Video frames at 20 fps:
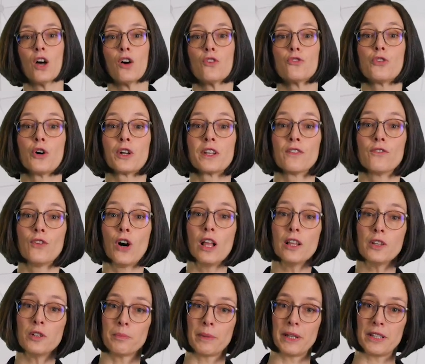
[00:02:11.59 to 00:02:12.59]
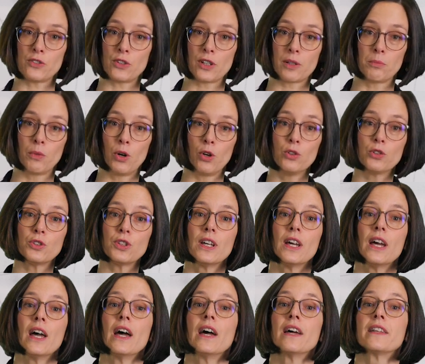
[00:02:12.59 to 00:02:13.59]
For the volumetric mode,
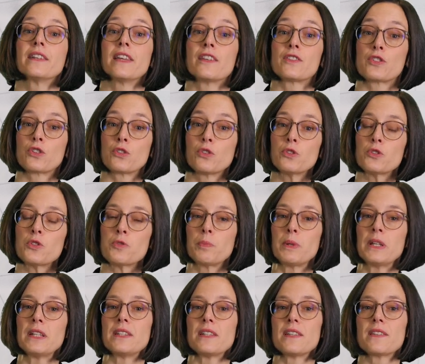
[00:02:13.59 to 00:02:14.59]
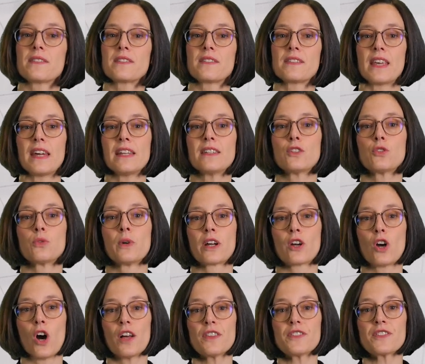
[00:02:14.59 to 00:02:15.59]
the screw speed is set to a
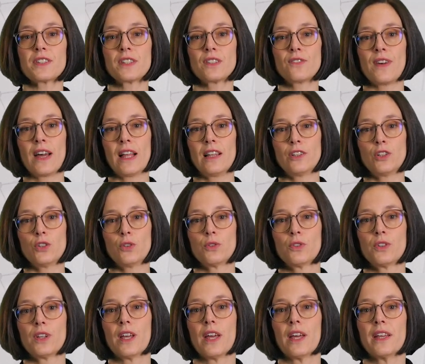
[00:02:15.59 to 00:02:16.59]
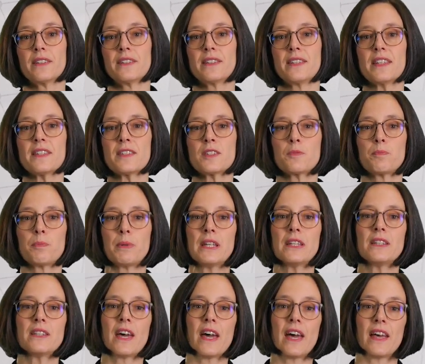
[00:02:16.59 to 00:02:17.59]
constant value. This
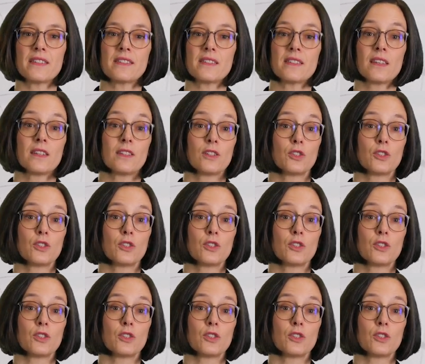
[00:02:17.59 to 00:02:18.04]
speed has